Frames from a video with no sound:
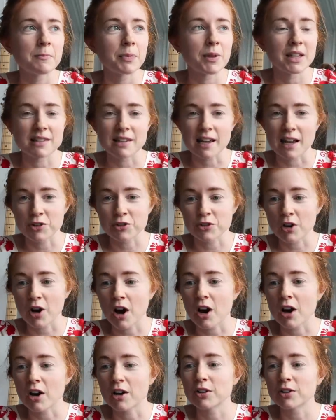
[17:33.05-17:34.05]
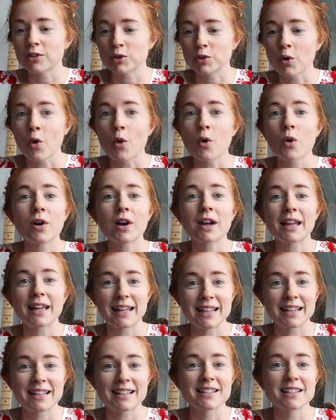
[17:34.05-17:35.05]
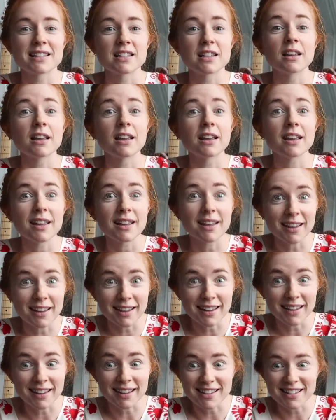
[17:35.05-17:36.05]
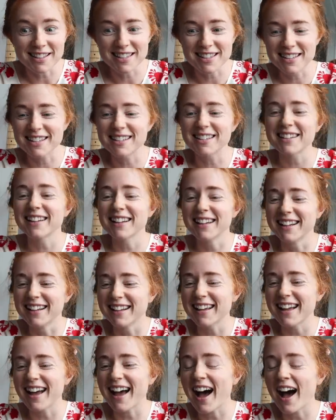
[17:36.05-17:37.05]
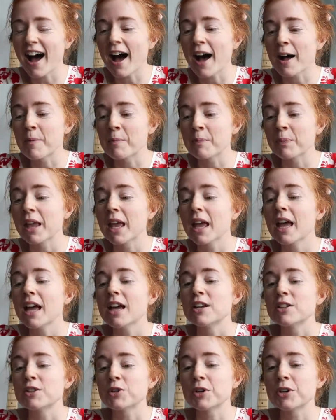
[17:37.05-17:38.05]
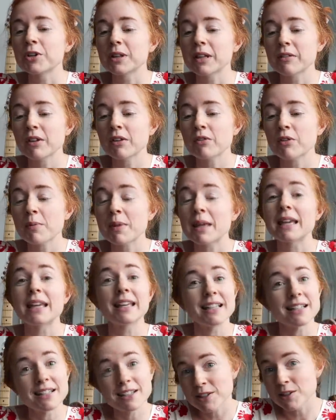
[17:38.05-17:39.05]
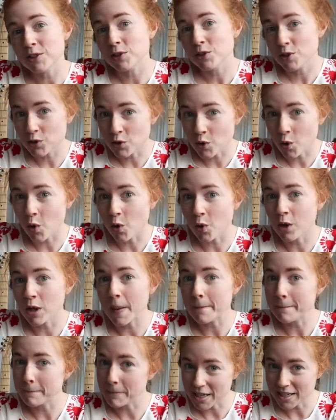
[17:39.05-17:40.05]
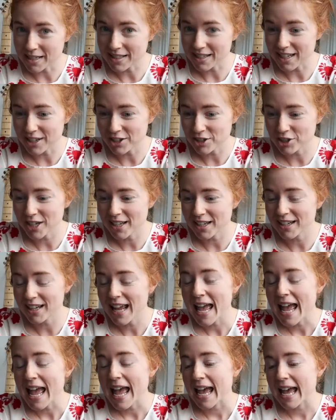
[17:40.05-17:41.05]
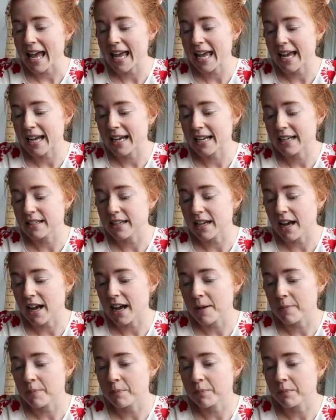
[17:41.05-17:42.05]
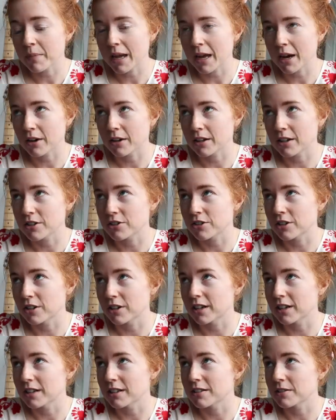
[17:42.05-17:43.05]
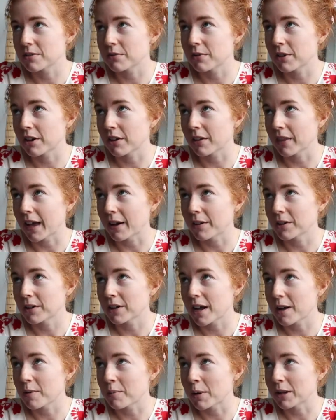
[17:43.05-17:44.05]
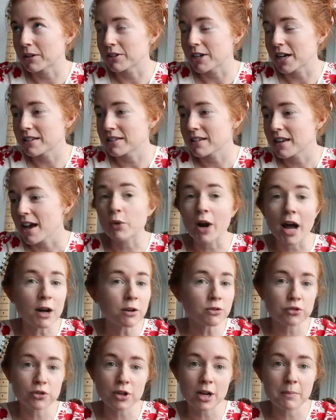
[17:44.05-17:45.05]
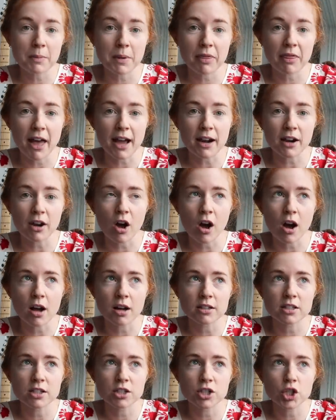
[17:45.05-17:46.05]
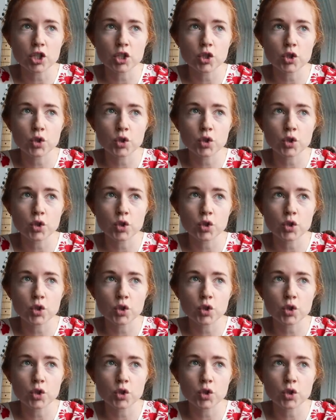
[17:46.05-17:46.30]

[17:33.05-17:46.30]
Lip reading: is extra hard. Dong is east. So you're leaving from the East Seoul bus station, and my air conditioner is very loud, I apologize. Round trip that cost